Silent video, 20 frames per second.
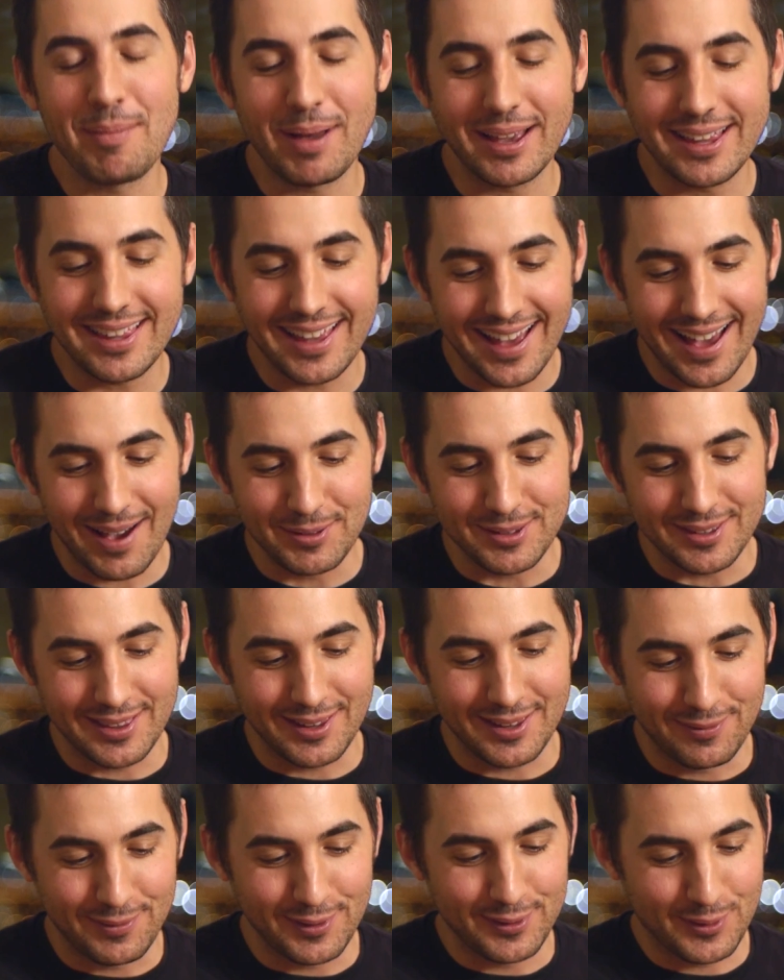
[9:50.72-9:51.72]
I'm like, I was in
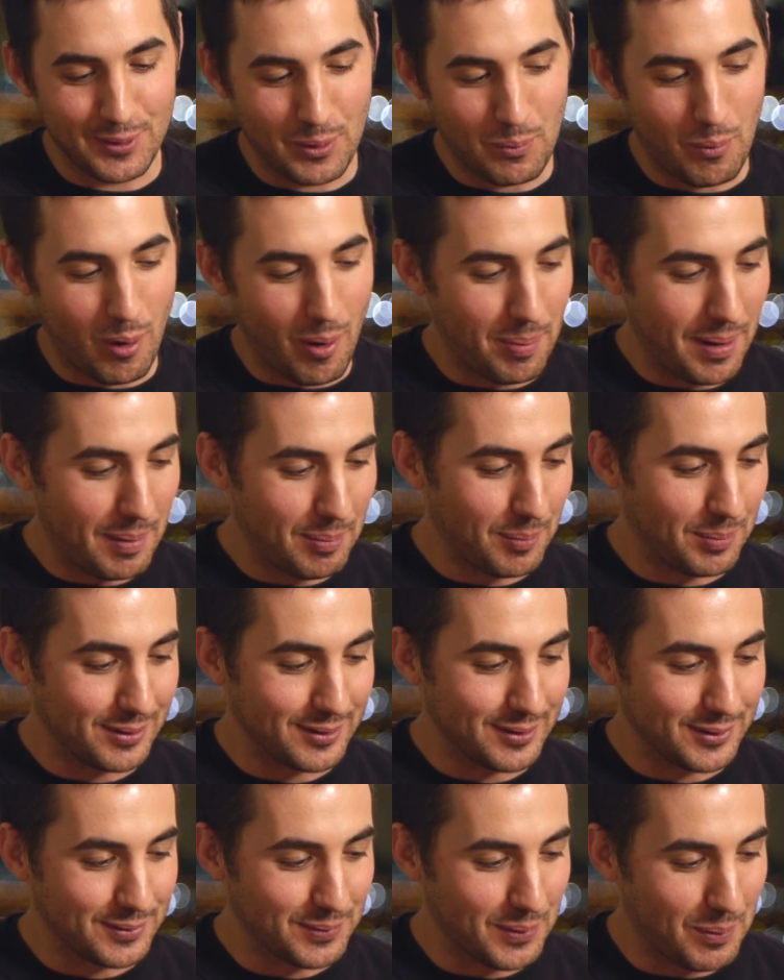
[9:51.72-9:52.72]
the physical wallpaper
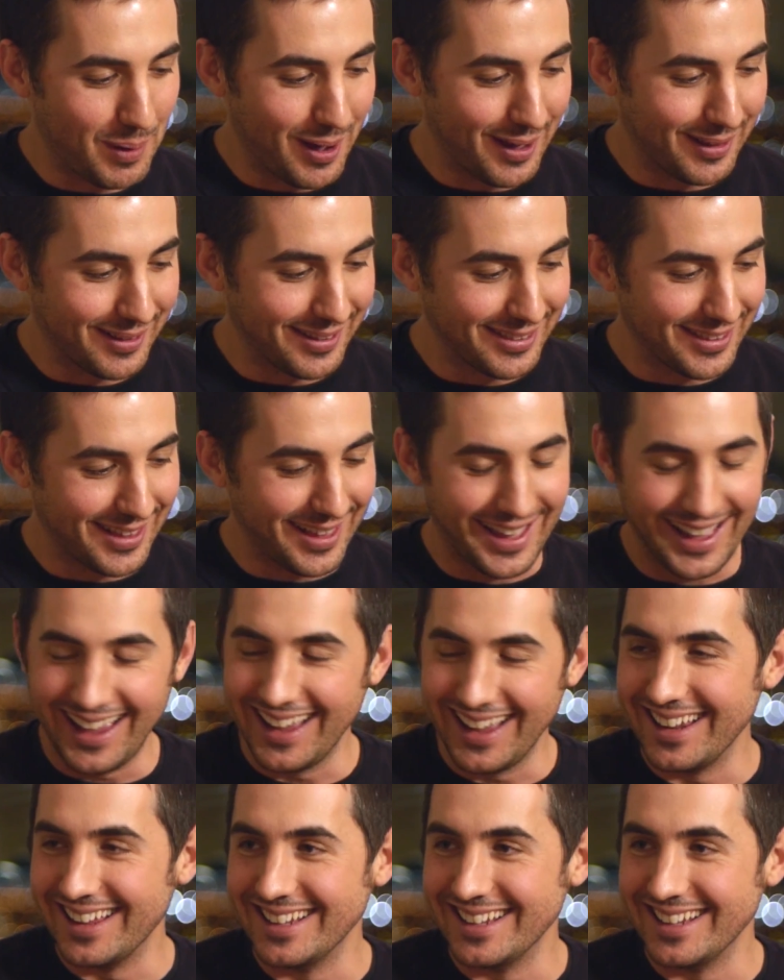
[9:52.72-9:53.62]
business for a while online.